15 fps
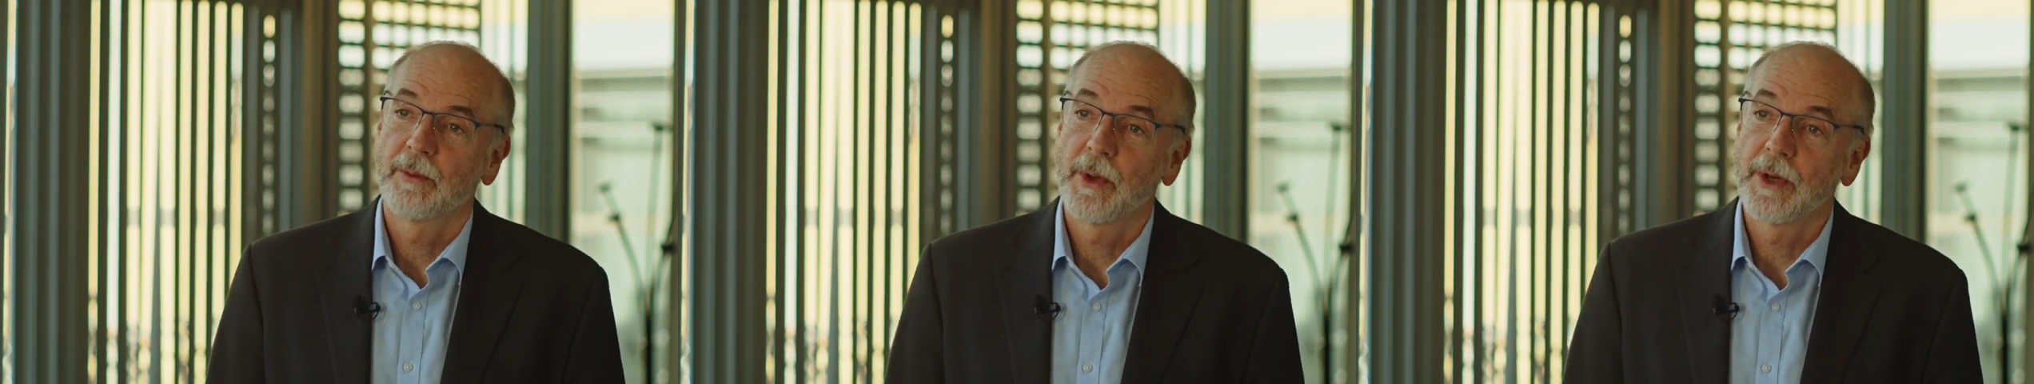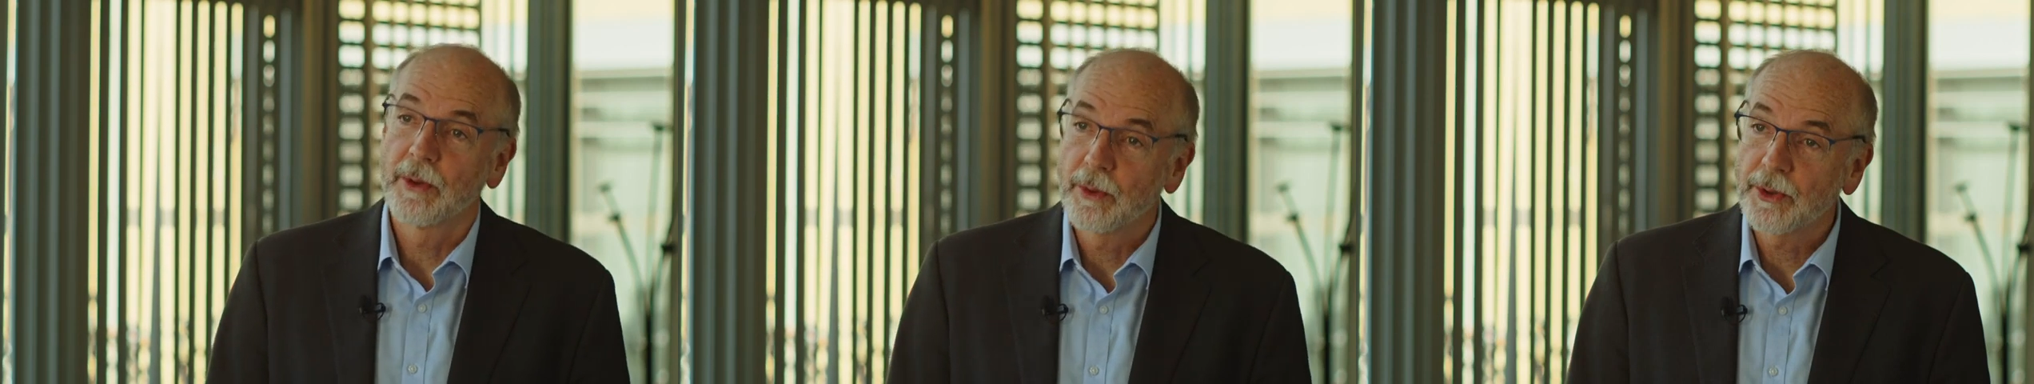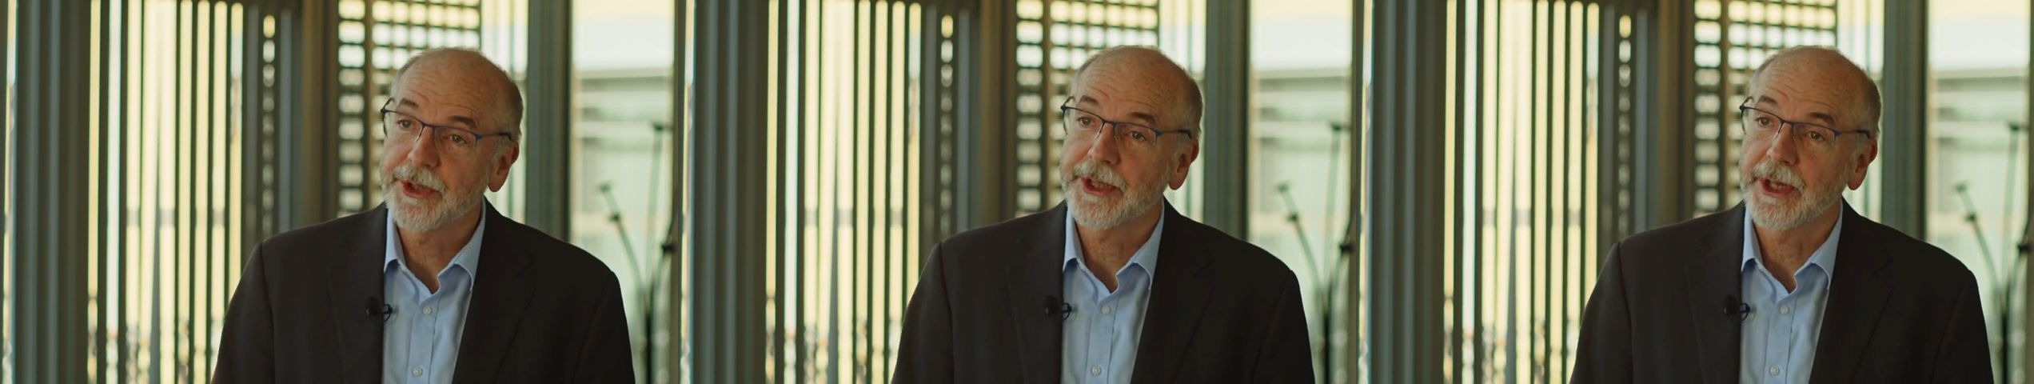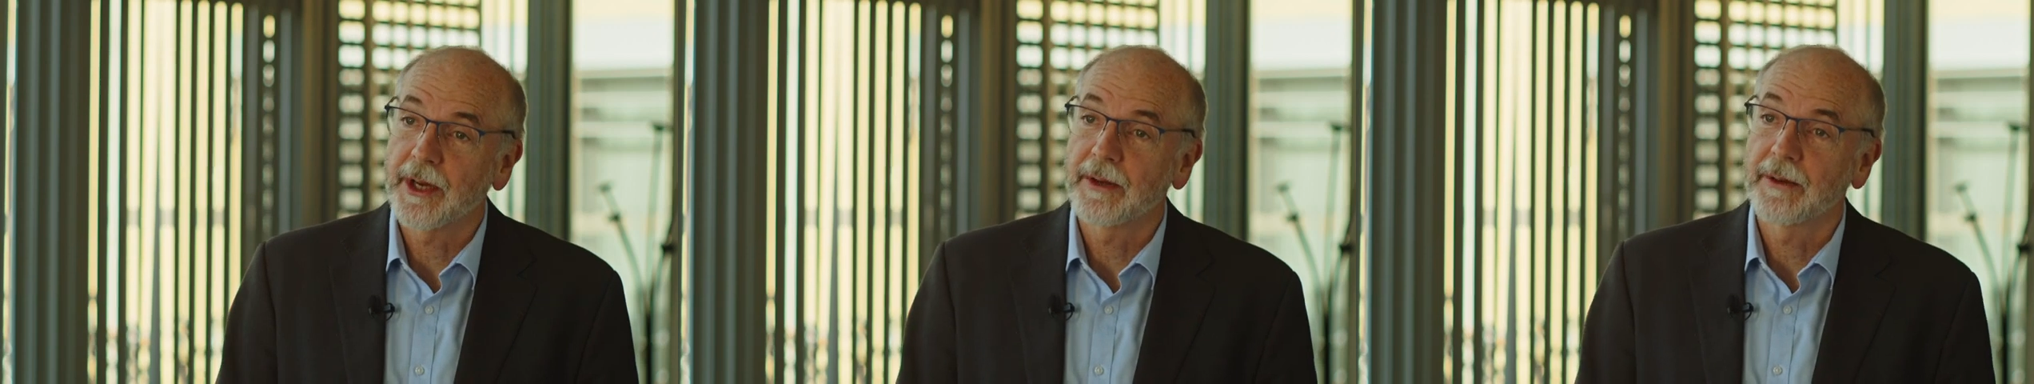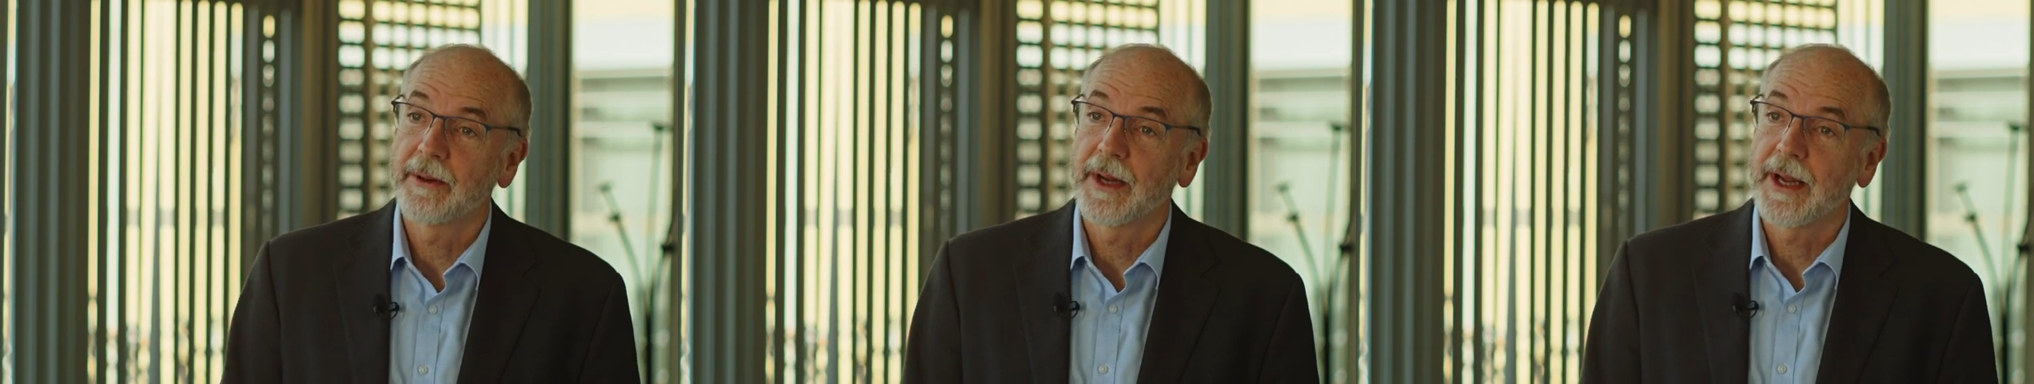We
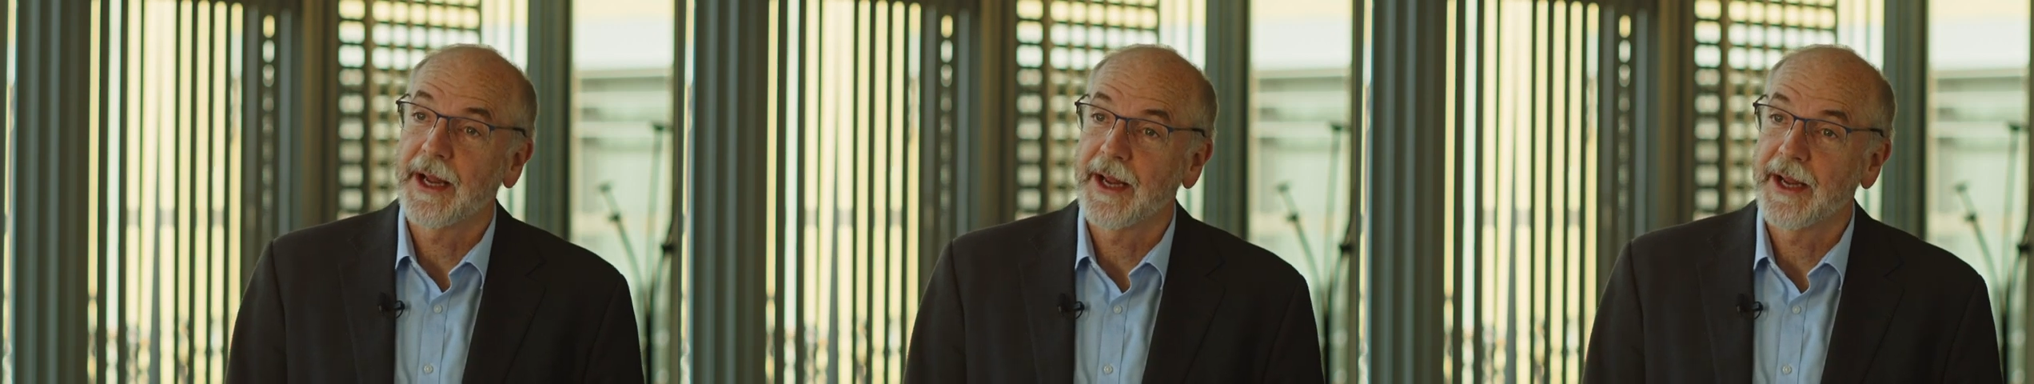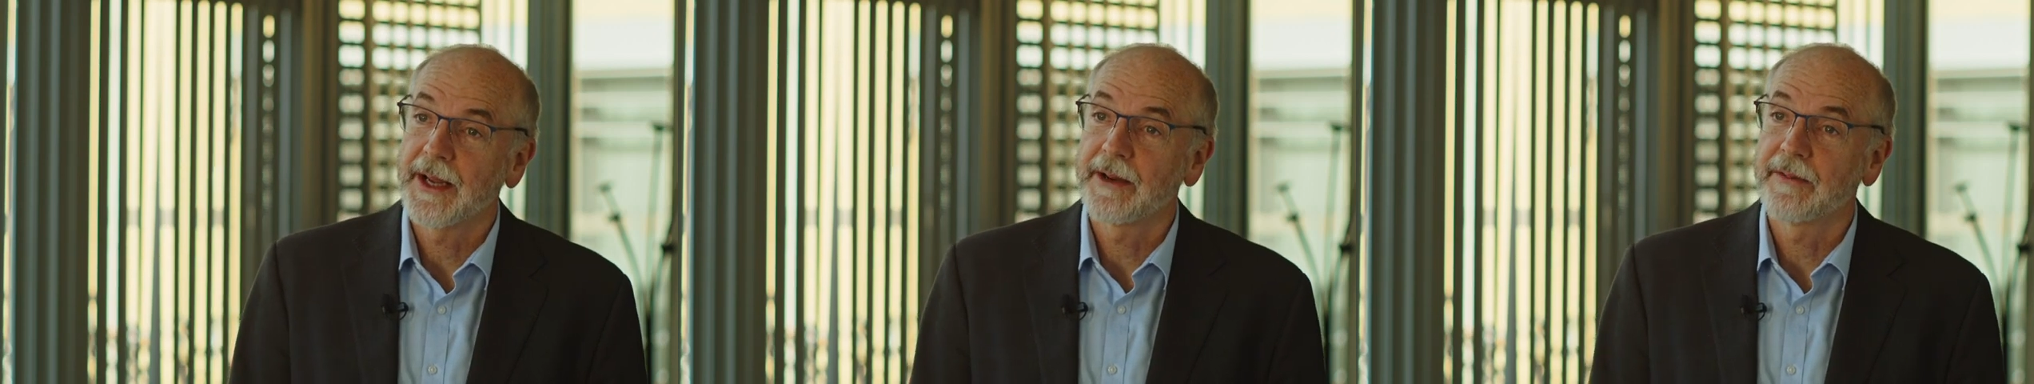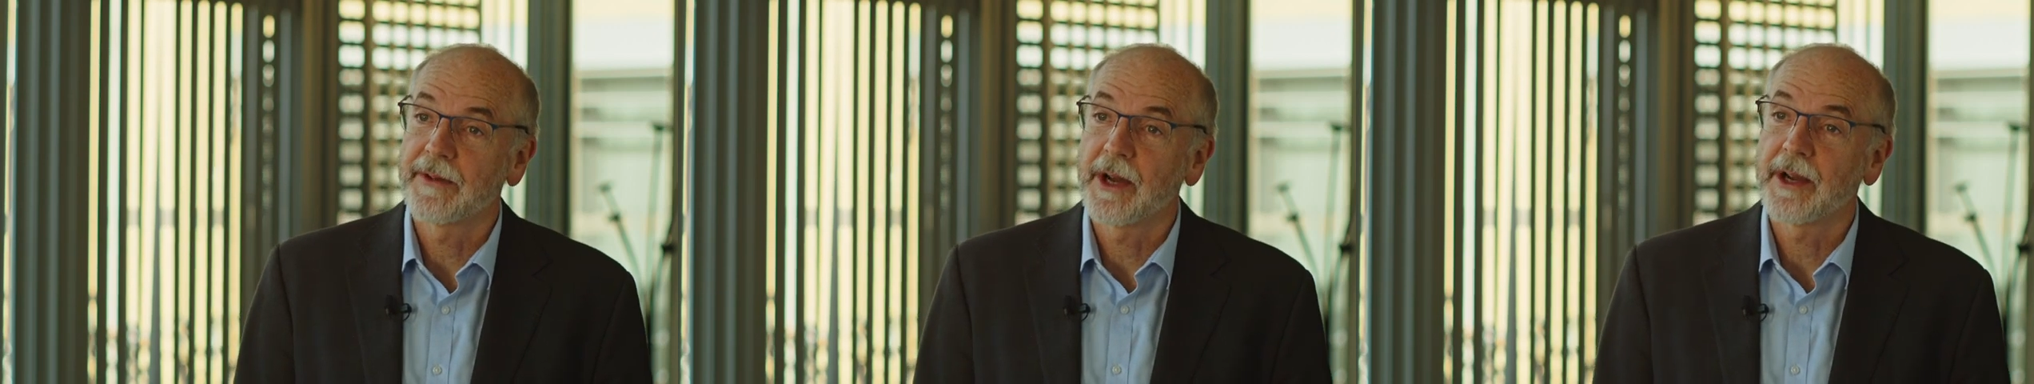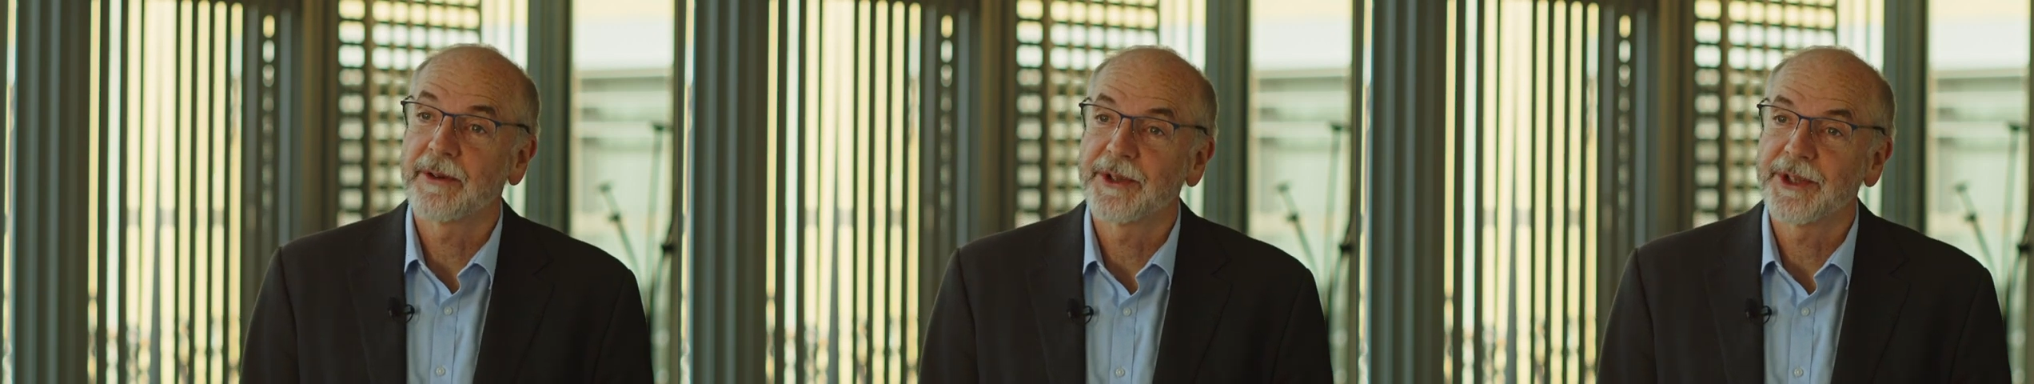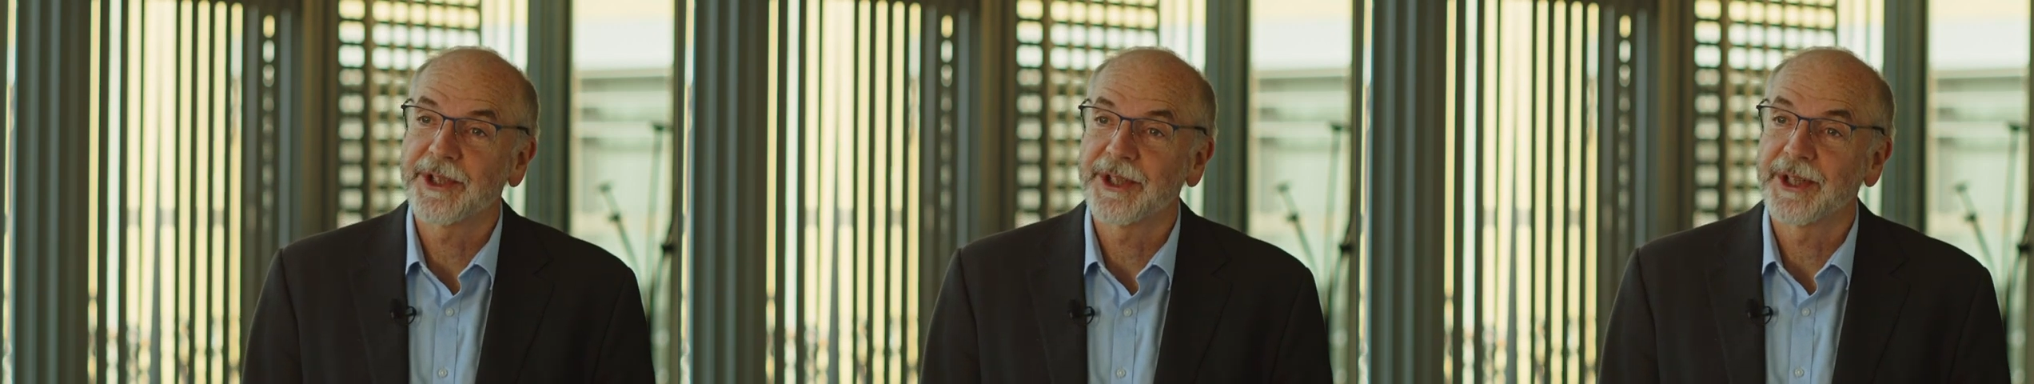also had a
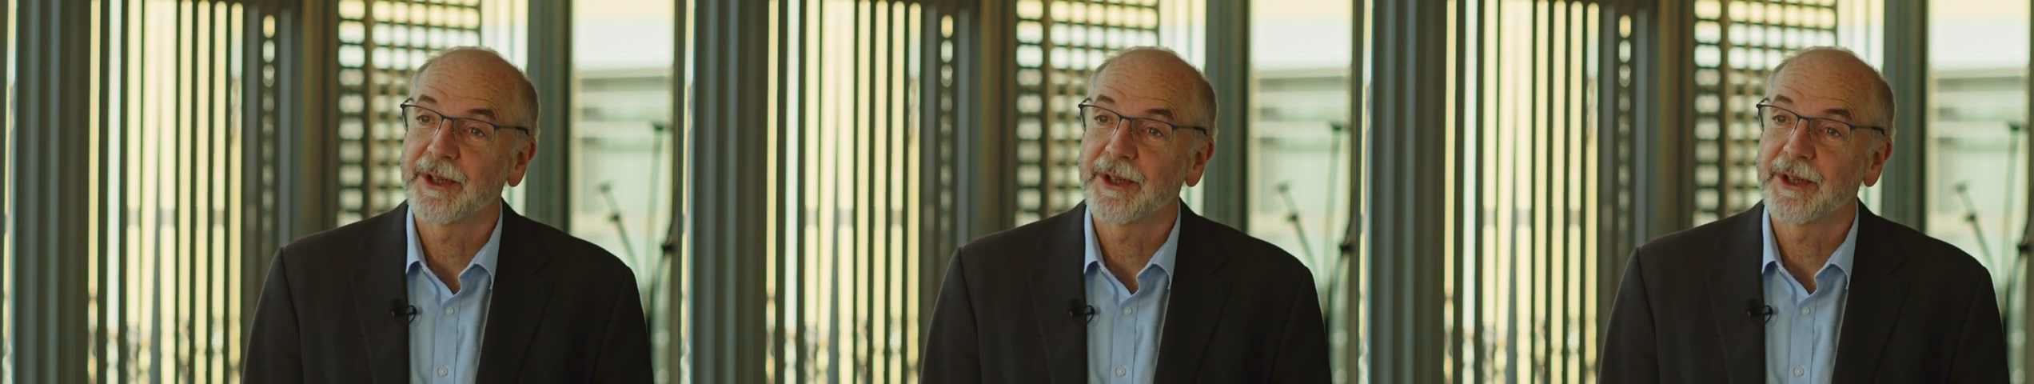virus